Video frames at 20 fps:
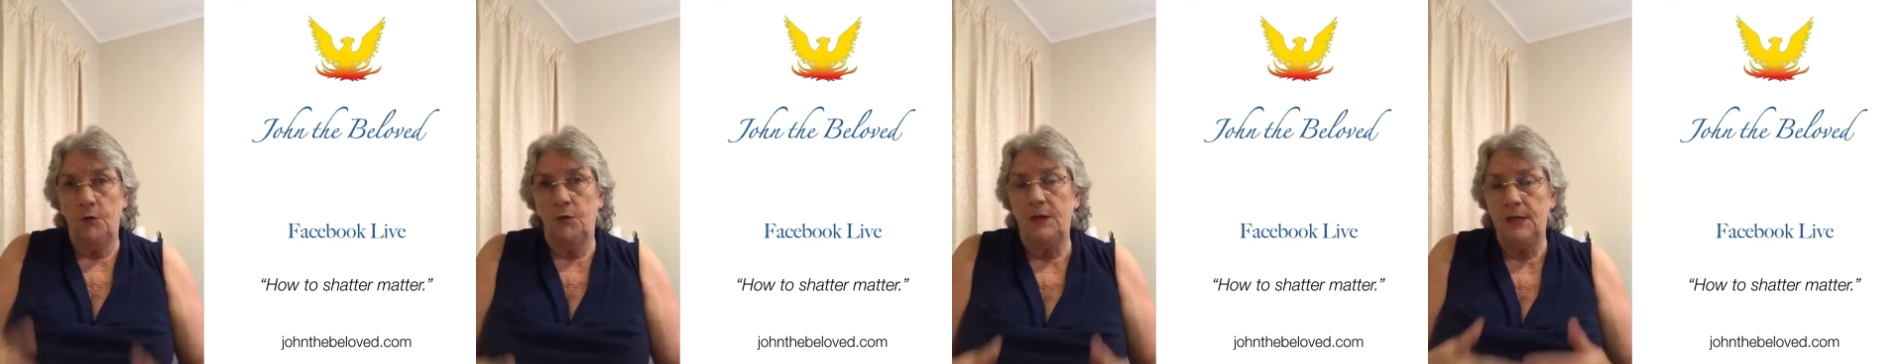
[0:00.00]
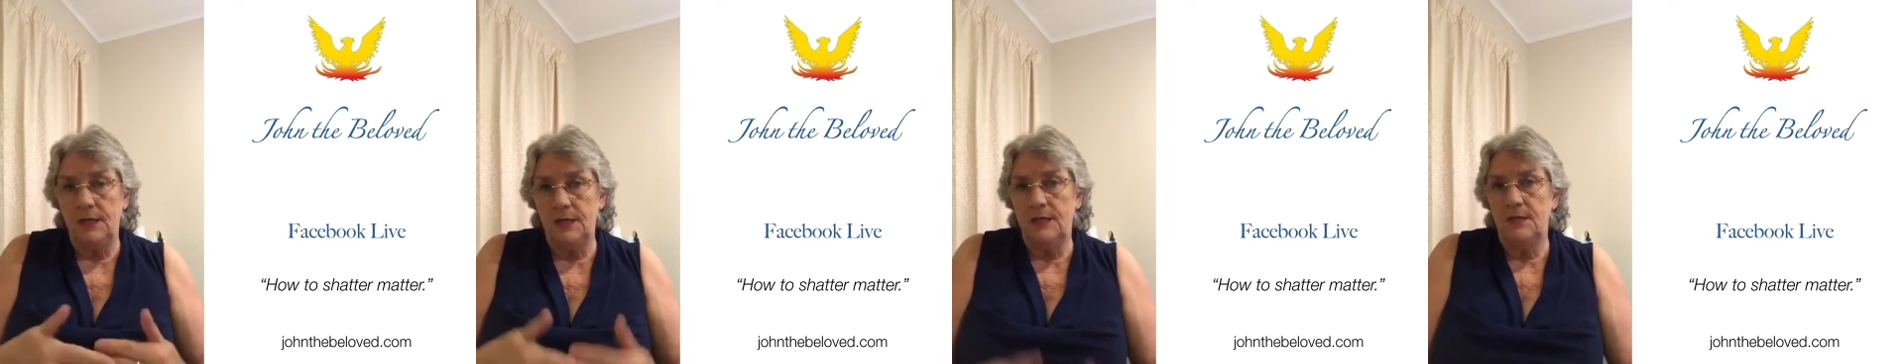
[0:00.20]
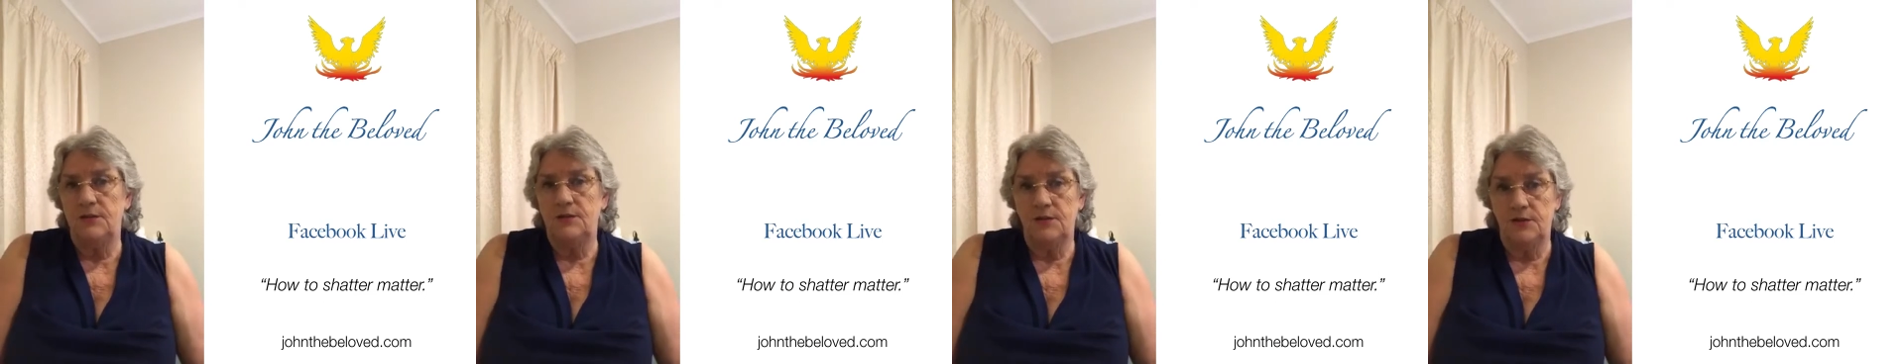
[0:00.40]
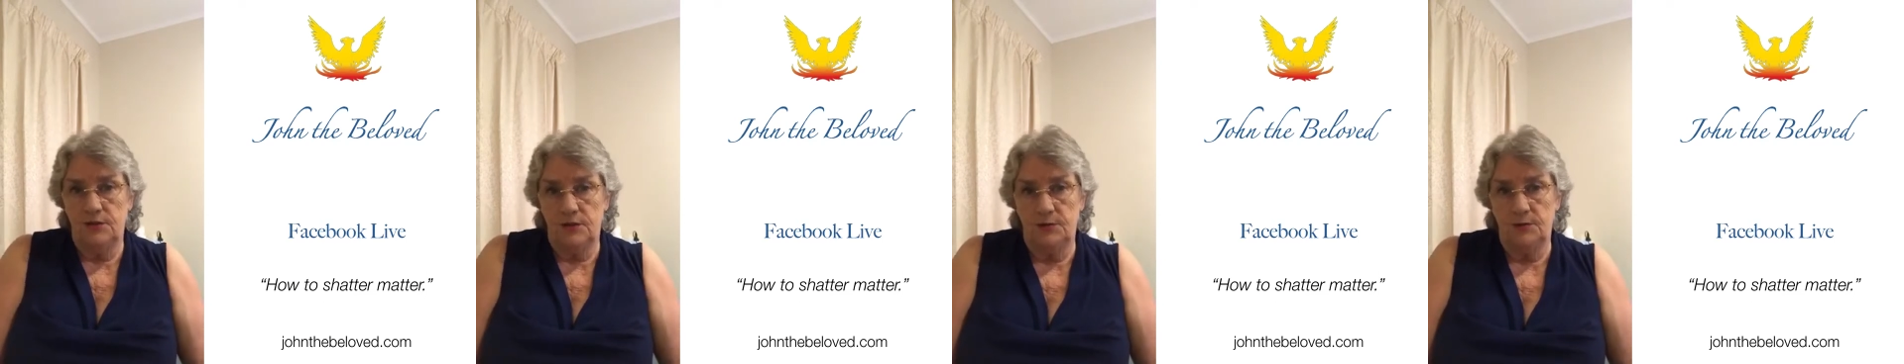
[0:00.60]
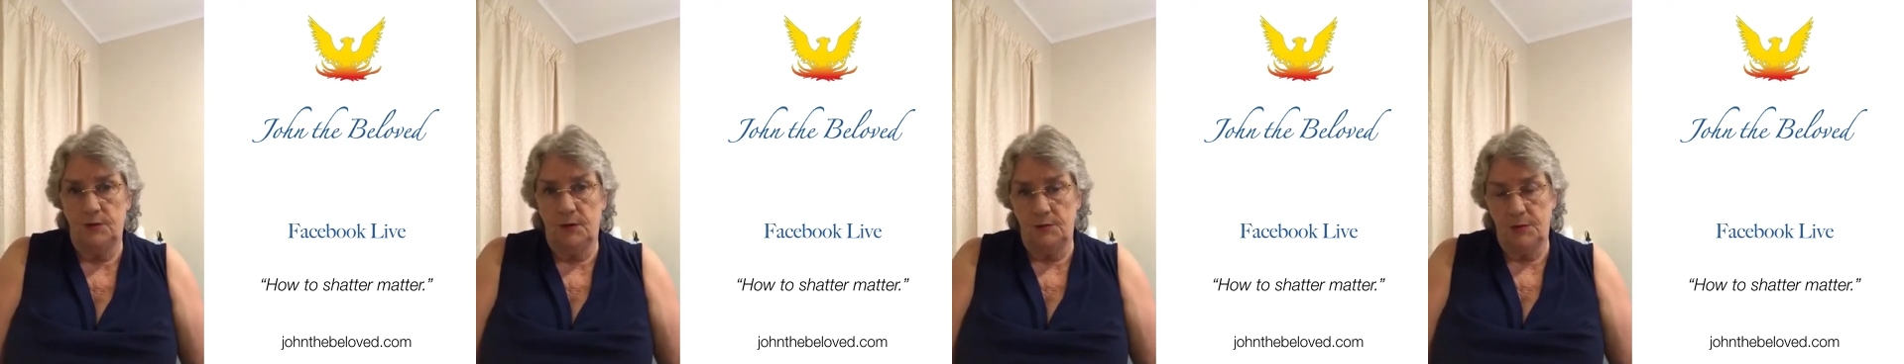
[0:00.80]
we need to
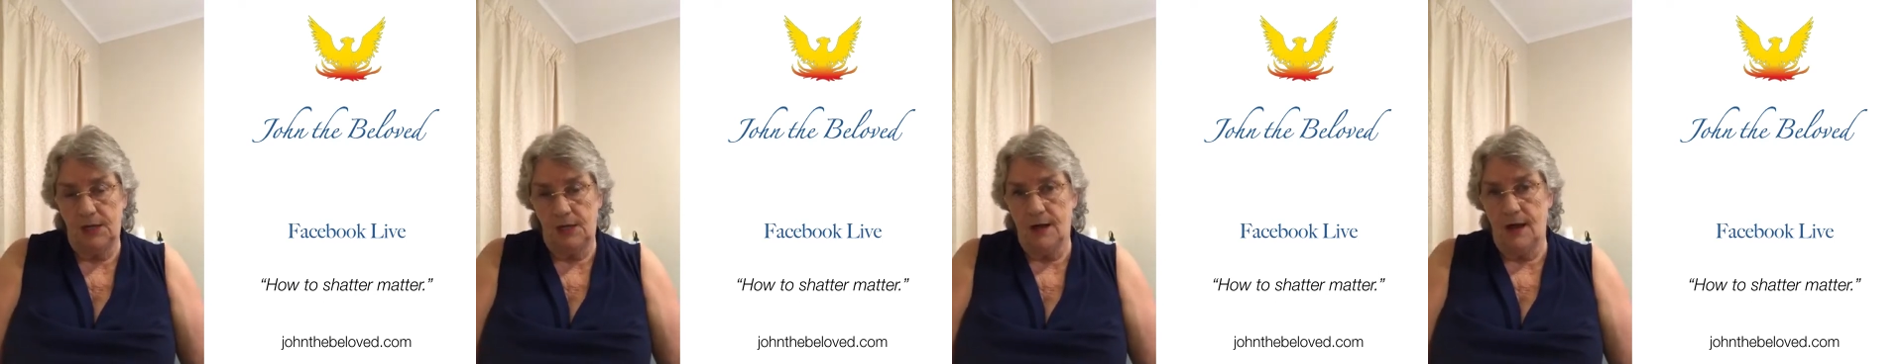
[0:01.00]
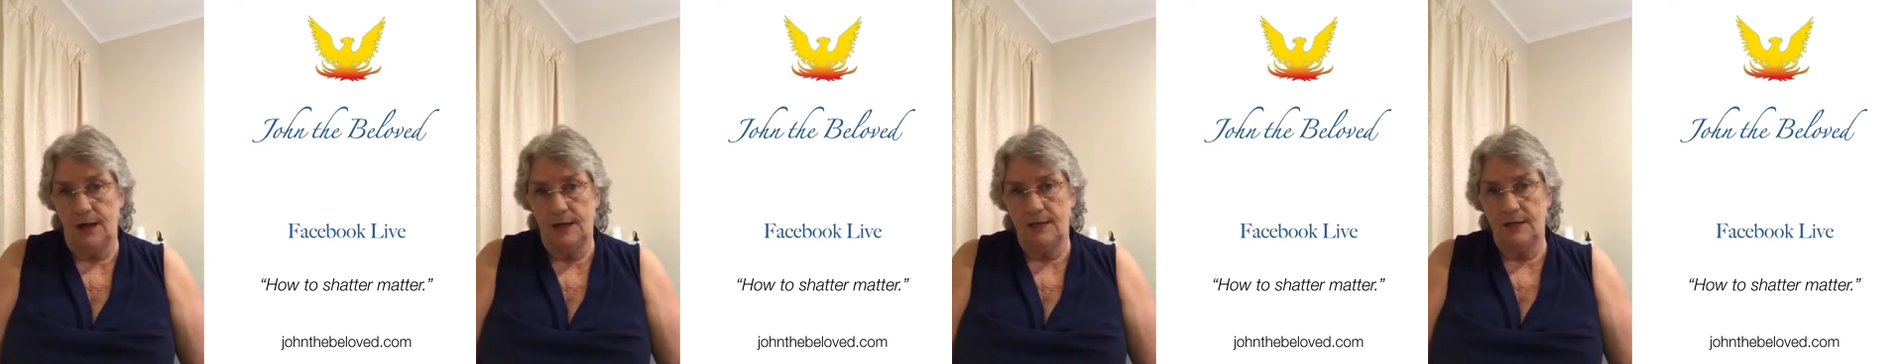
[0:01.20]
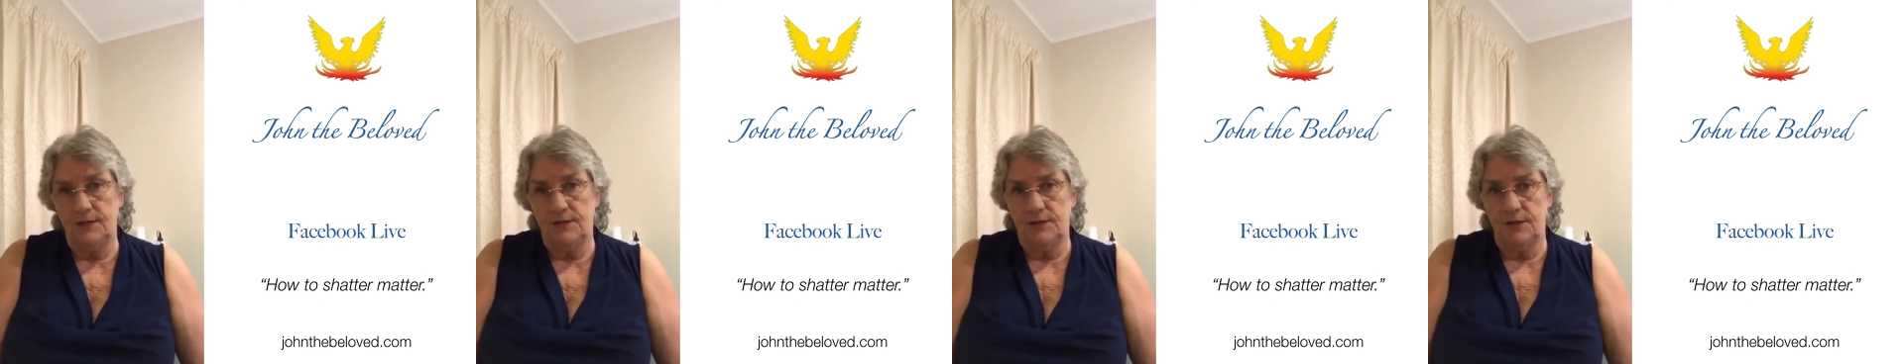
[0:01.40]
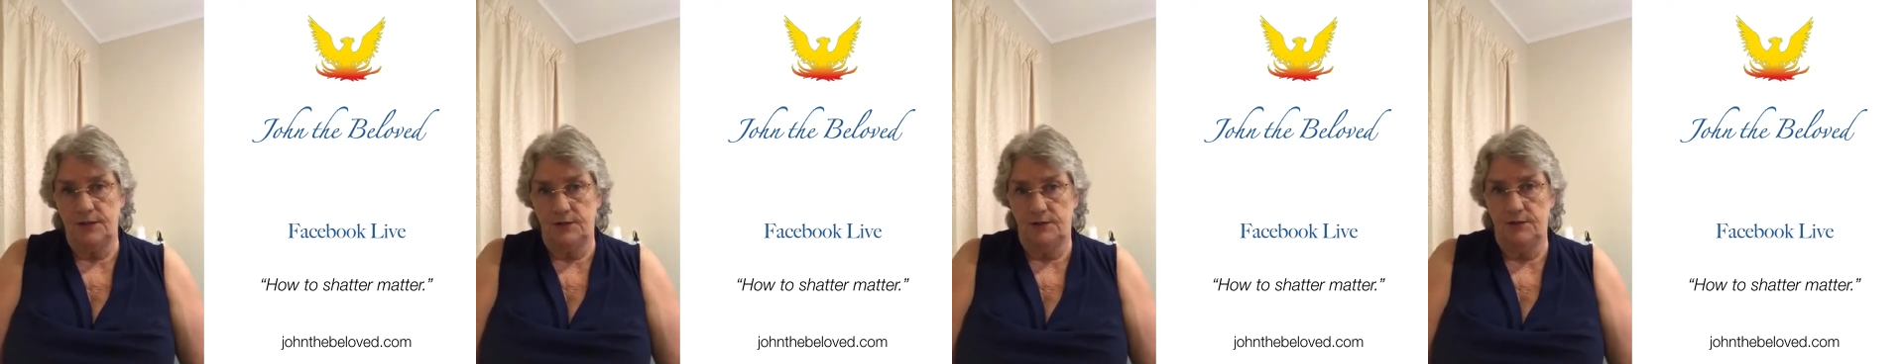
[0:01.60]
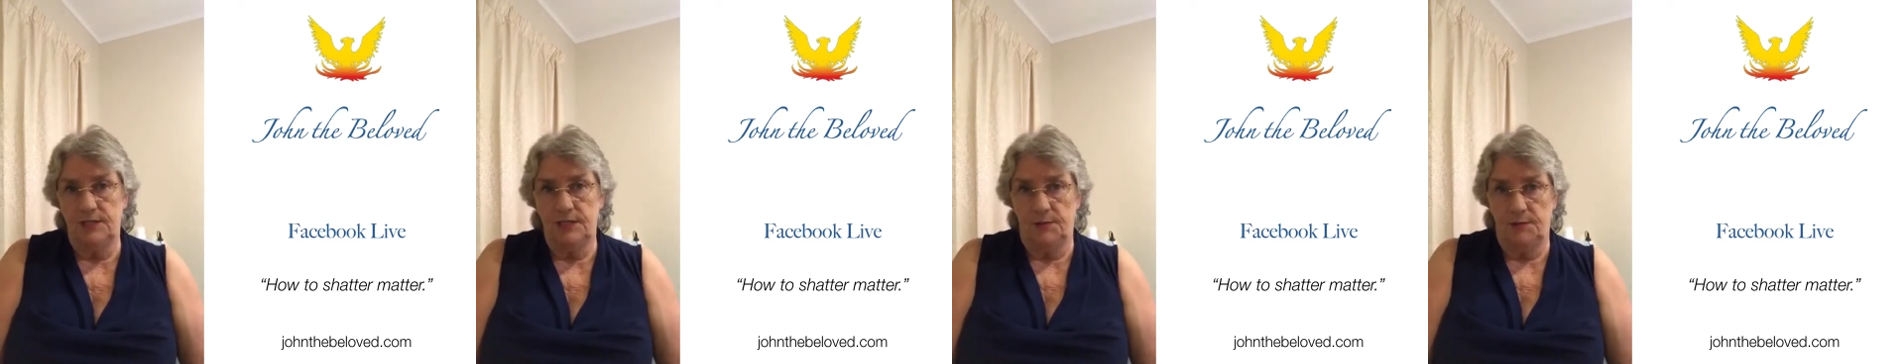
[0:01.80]
do when we're guided to
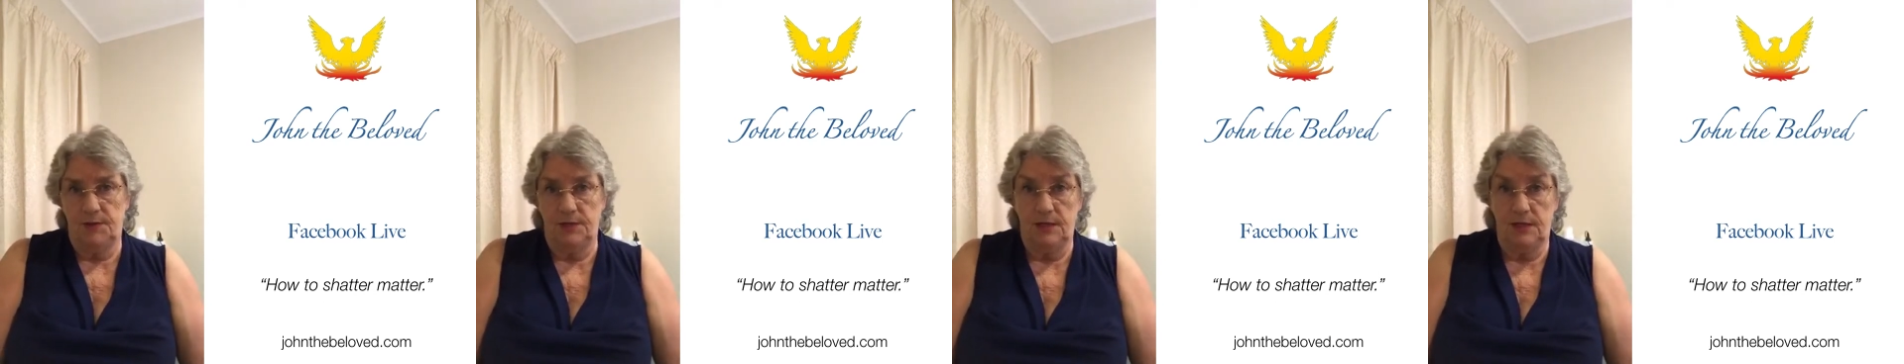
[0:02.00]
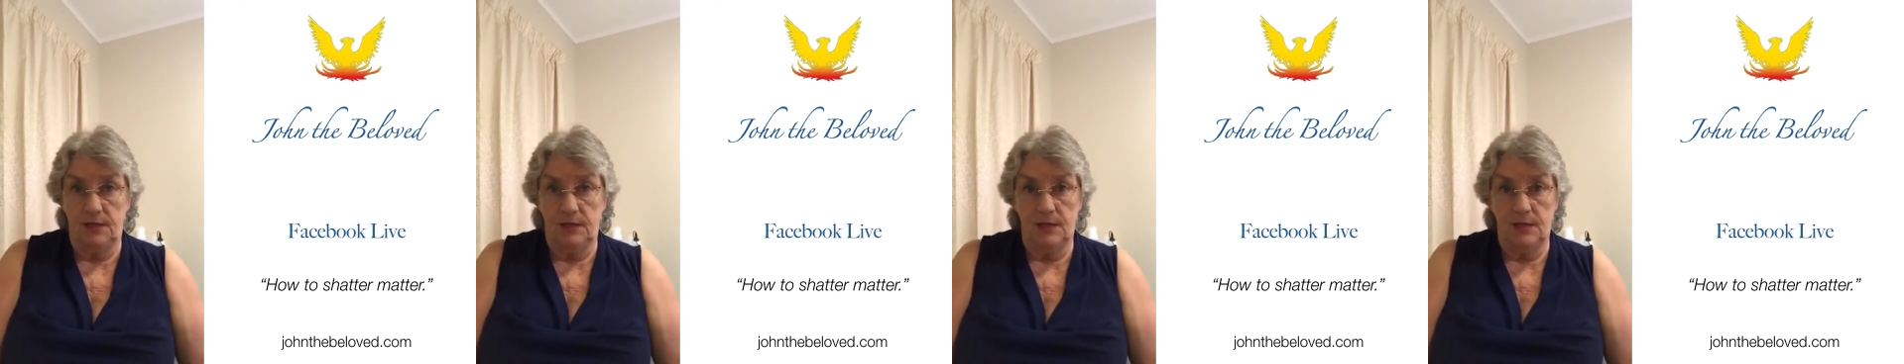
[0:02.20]
do something